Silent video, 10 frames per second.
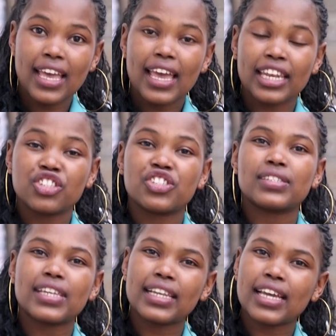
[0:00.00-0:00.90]
And now she's
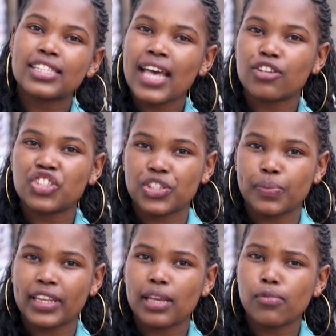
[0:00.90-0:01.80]
telling us how she's
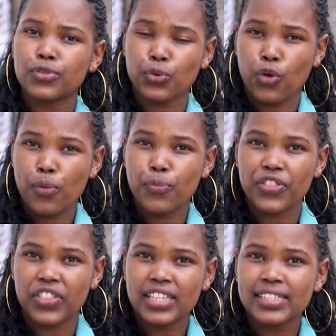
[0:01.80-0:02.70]
been able to cope
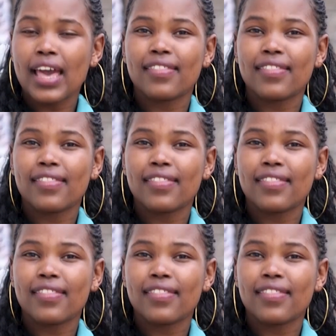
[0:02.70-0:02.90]
with it,